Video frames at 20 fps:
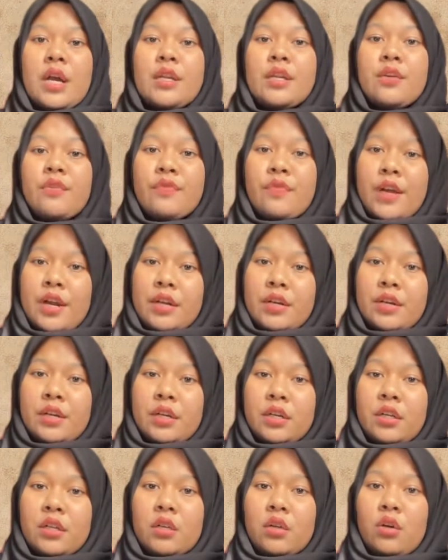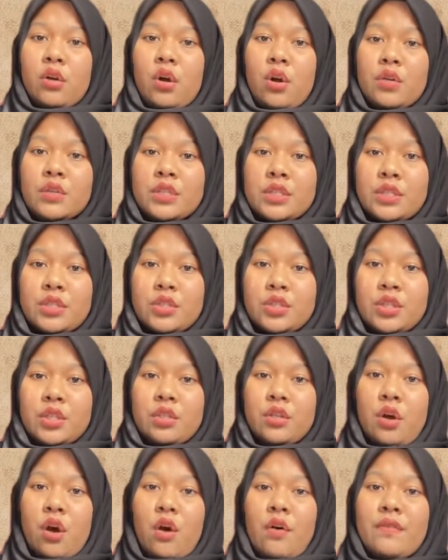the Federal
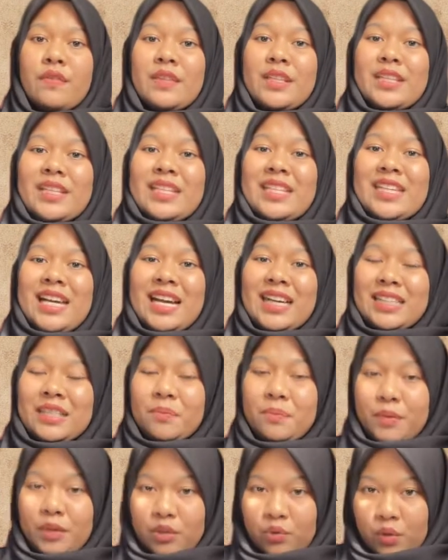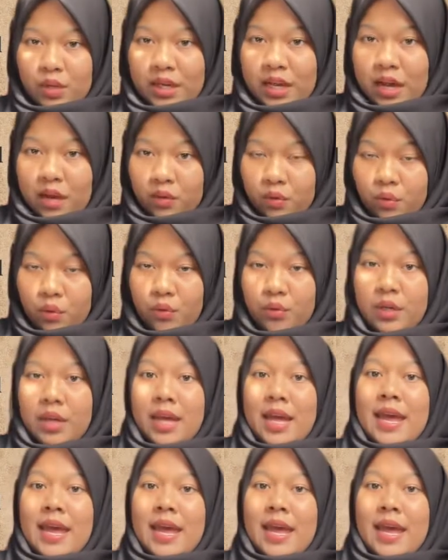Constitution of the Yang di-Pertuan Agong,